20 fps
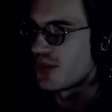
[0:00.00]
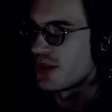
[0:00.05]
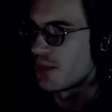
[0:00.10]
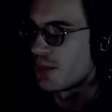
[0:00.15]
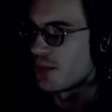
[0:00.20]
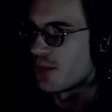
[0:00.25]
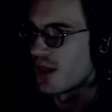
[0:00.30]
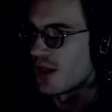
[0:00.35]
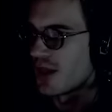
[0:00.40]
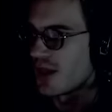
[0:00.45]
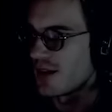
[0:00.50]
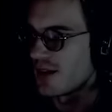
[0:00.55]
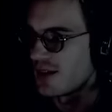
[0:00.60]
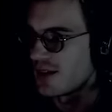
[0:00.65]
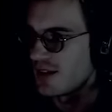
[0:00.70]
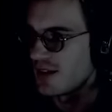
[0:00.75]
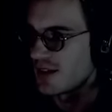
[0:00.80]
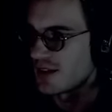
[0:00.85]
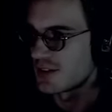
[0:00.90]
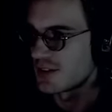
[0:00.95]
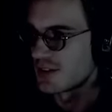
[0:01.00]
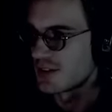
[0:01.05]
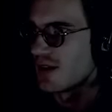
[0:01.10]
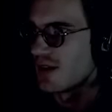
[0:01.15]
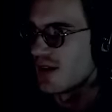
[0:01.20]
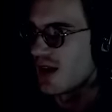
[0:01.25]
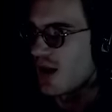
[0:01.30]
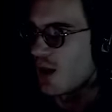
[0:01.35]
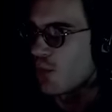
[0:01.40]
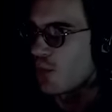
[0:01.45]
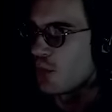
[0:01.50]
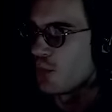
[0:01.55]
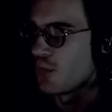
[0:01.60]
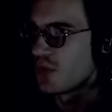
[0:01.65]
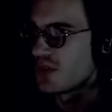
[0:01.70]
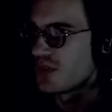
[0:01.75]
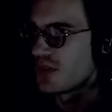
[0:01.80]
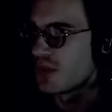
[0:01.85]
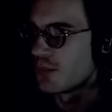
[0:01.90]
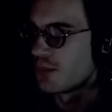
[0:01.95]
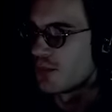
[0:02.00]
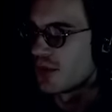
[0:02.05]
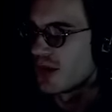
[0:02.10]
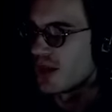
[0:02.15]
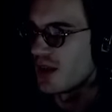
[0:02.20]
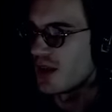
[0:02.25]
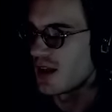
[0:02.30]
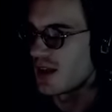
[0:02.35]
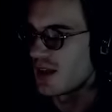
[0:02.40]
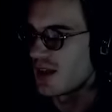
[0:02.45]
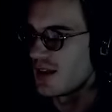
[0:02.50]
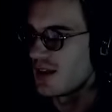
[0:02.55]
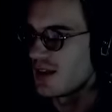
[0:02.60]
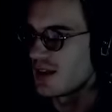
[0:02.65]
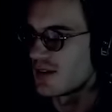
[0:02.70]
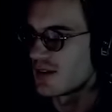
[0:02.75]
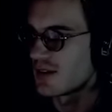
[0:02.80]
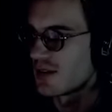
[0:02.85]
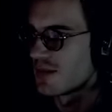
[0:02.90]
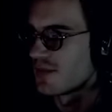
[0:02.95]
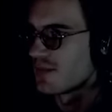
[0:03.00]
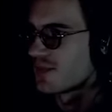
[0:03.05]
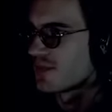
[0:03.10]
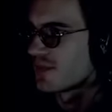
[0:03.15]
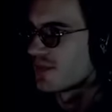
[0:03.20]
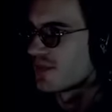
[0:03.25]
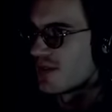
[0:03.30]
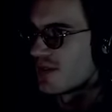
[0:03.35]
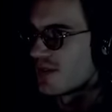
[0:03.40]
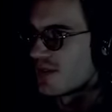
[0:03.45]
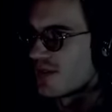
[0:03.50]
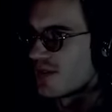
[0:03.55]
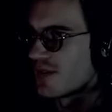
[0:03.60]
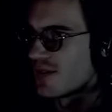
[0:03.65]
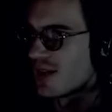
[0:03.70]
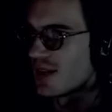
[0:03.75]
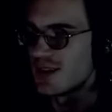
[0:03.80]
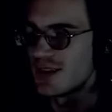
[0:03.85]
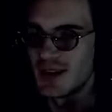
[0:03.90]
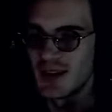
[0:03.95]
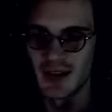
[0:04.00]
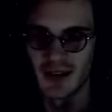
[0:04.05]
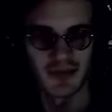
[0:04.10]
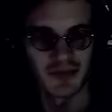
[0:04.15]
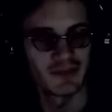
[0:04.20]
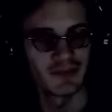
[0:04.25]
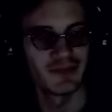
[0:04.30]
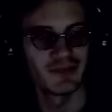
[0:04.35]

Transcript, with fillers: the umbrella here. Now we put the umbrella here. I did it.